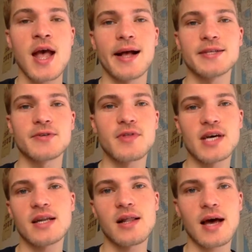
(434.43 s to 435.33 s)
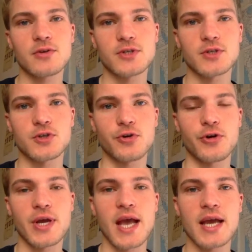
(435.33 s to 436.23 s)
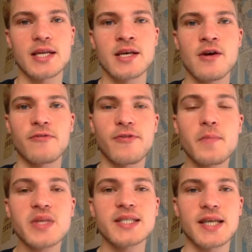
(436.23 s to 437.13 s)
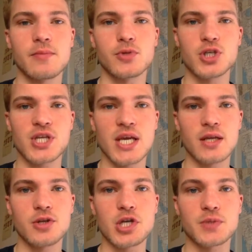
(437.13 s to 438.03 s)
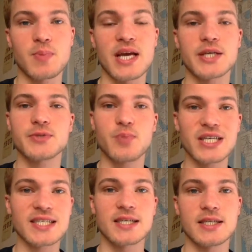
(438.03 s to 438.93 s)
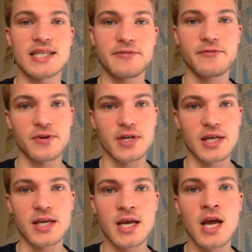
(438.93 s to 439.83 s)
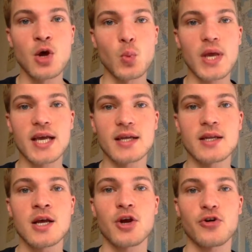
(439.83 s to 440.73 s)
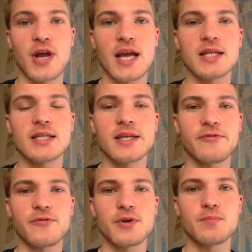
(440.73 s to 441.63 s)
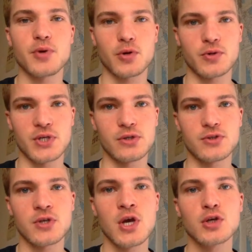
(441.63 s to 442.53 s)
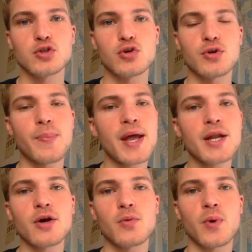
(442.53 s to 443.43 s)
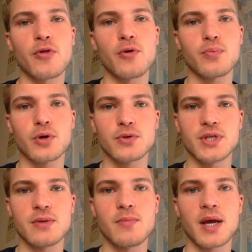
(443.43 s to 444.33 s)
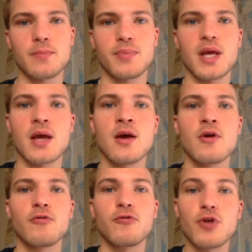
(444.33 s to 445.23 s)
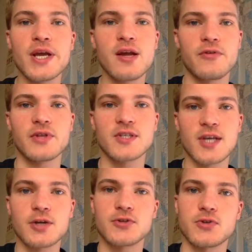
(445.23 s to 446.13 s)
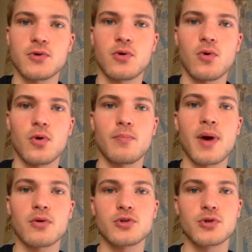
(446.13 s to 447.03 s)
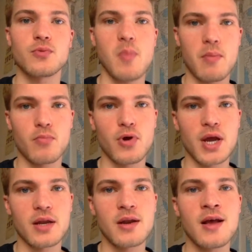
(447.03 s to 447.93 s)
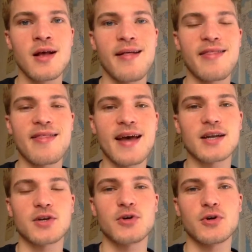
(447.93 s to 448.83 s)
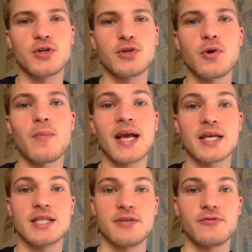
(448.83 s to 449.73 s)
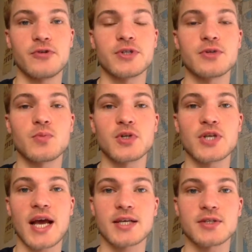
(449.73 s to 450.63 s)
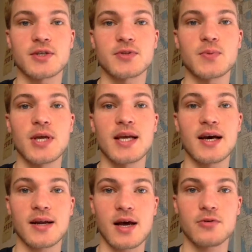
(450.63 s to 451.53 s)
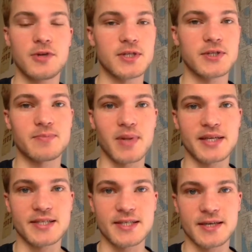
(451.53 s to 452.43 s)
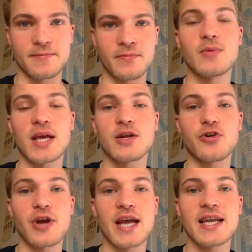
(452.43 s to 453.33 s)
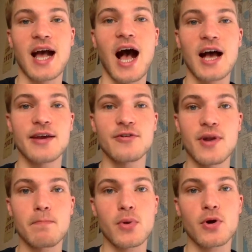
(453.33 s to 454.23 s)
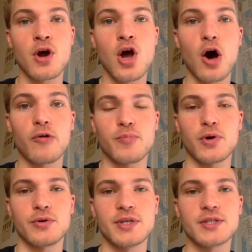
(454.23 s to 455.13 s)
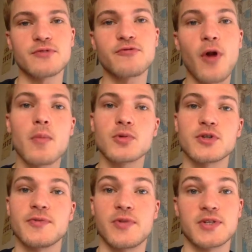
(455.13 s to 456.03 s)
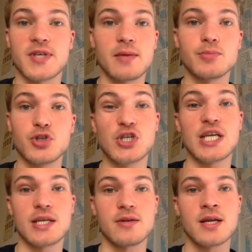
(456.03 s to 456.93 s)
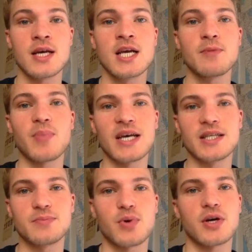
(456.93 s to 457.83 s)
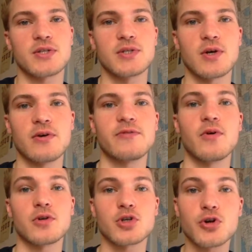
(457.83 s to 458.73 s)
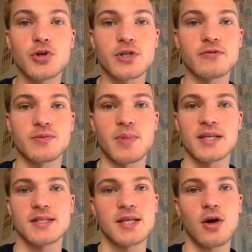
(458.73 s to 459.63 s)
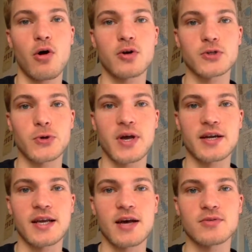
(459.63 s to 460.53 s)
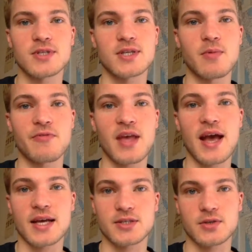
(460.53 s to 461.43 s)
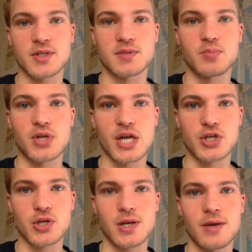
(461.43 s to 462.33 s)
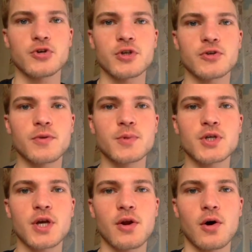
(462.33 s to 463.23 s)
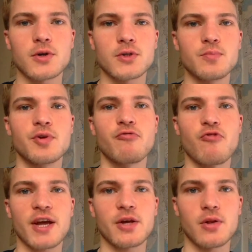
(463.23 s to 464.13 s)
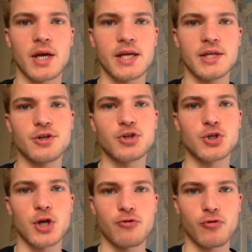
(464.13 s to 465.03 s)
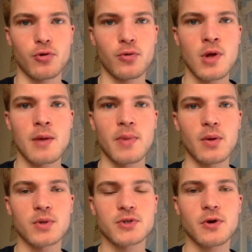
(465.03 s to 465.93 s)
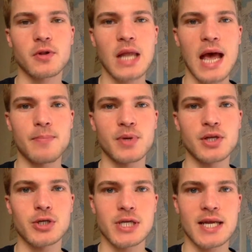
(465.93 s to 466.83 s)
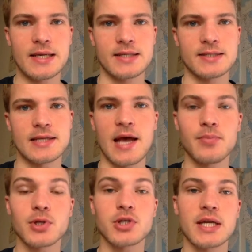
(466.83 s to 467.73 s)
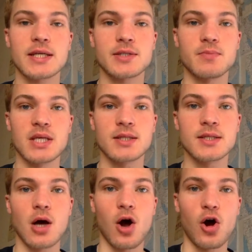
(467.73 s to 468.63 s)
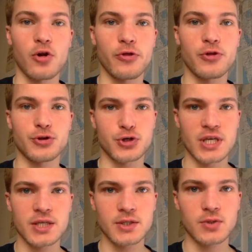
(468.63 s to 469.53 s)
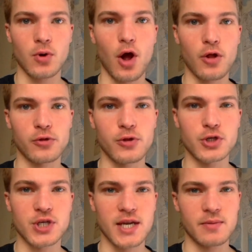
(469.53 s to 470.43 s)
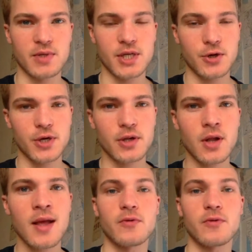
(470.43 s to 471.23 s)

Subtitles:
And so that allows us to create, from the same gene, just by expressing it differently, we can create different proteins. So depending on whether a protein might be free in the cytosol or bound to a membrane, that could, you know, make a difference in which exons we cut out in splicing. We can create a higher number of proteins from the same gene by this process of alternative splicing, also cutting out some of the exons potentially. Transcription can also be regulated in general by what's called epigenetics. Epigenetics means on the genes or on the genetic material.